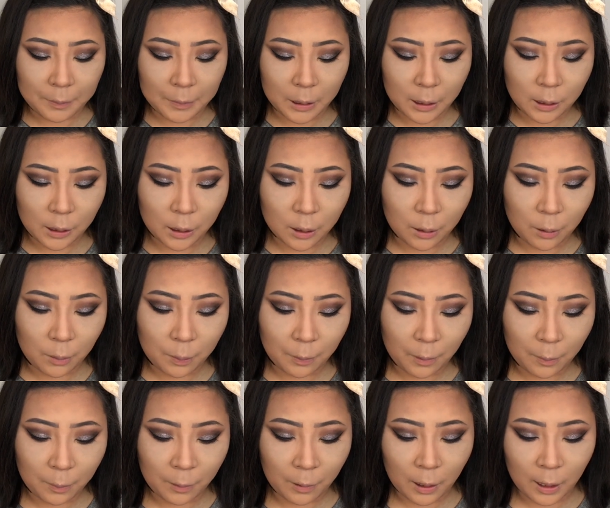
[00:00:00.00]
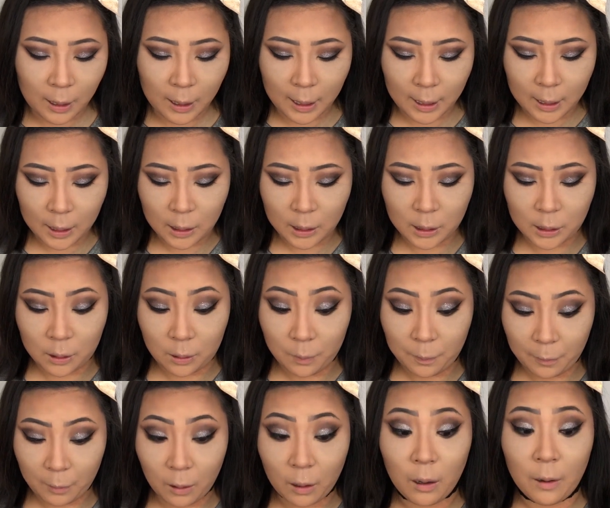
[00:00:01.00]
Super pretty,
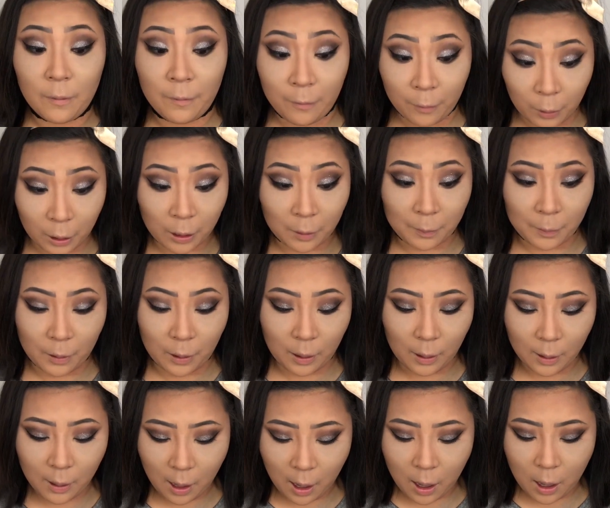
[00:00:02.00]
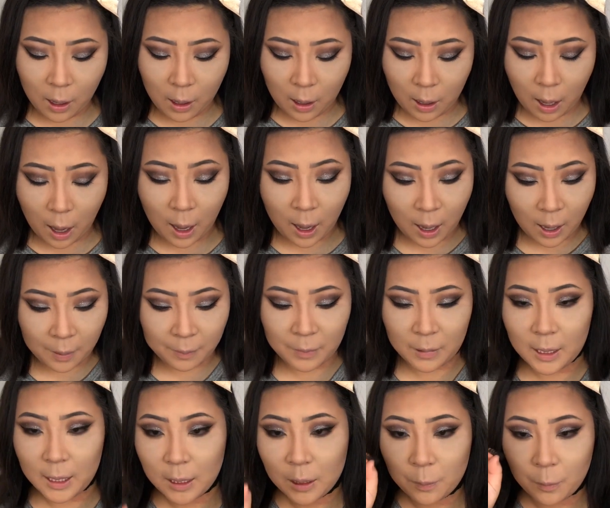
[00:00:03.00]
super affordable.
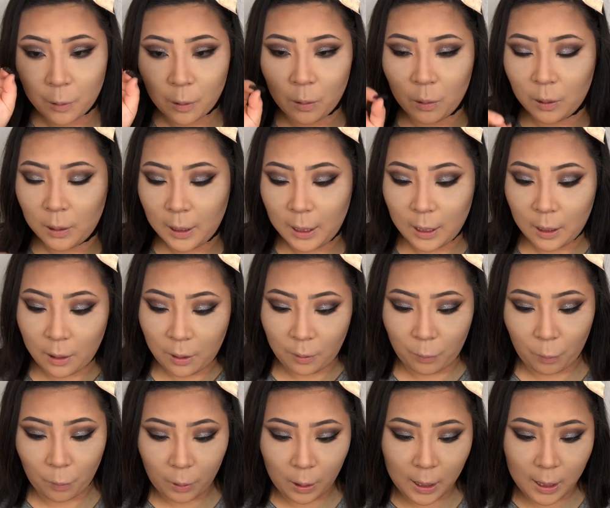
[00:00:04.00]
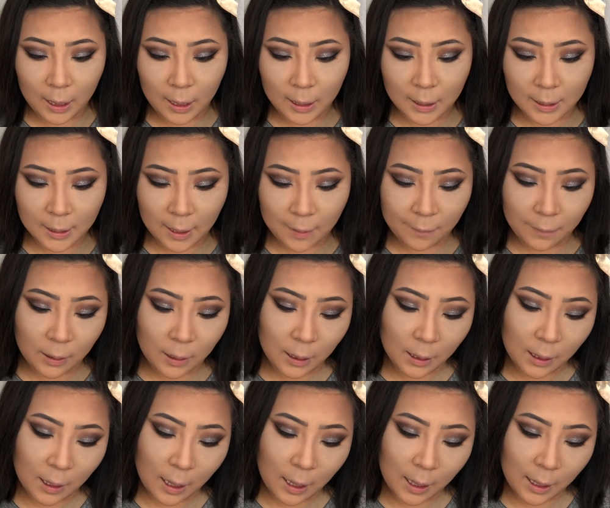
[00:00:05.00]
These were only
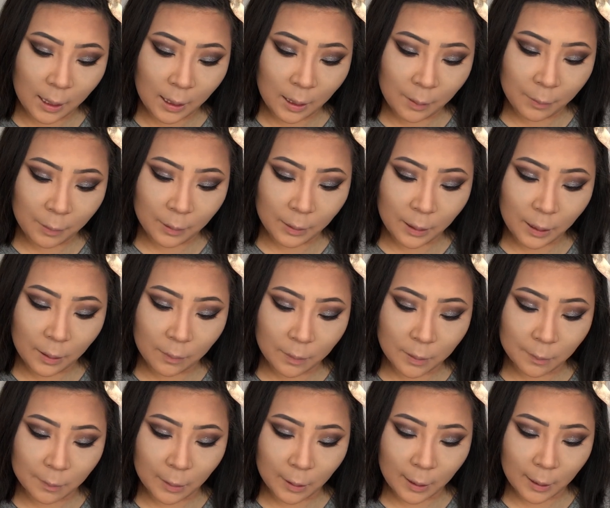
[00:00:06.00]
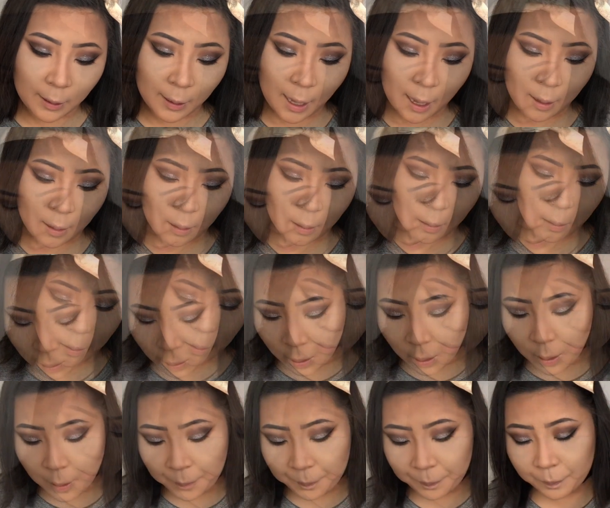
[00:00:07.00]
$3.79, I believe, something like that.
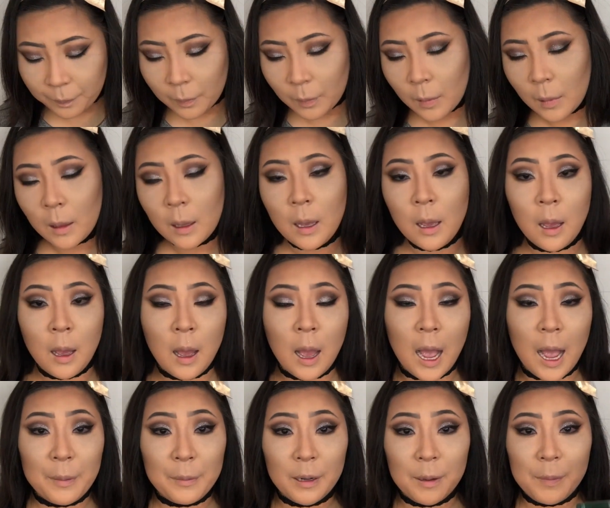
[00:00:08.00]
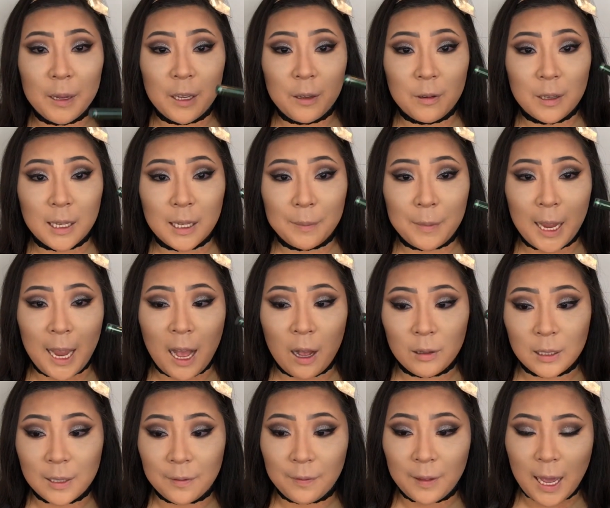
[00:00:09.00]
I'm going to be using my
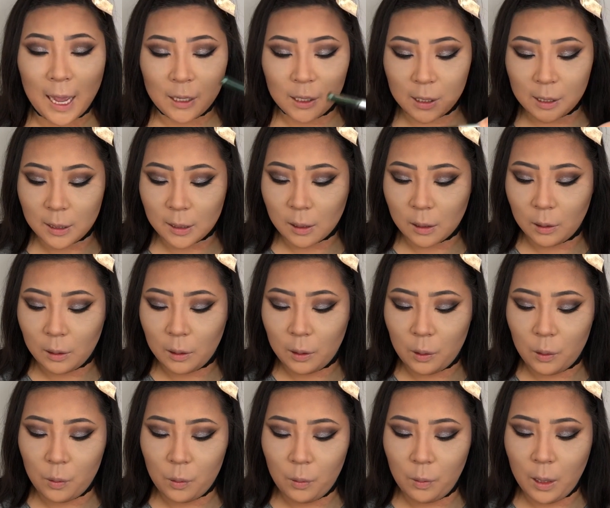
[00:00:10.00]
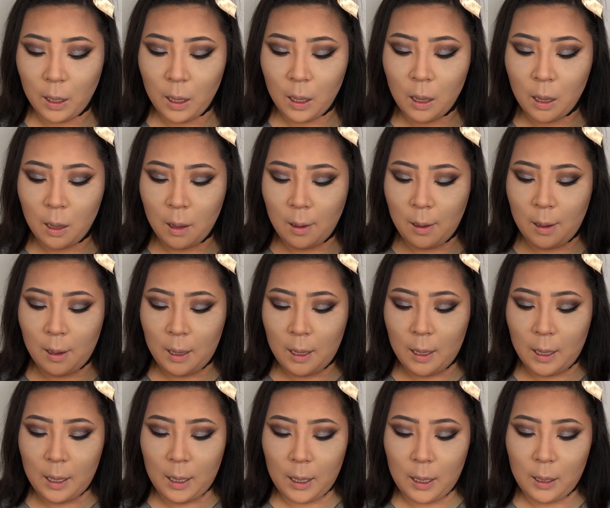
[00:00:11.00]
House of Lashes glue
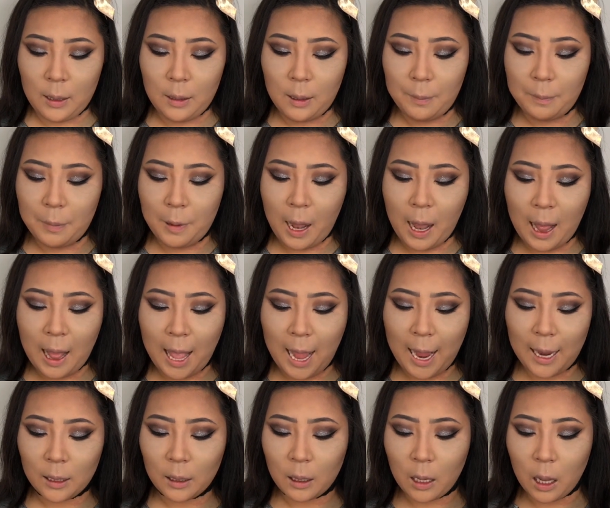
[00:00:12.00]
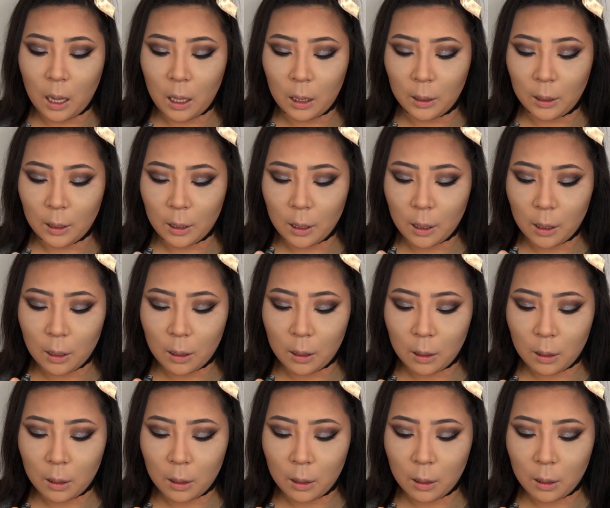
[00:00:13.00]
in the black color.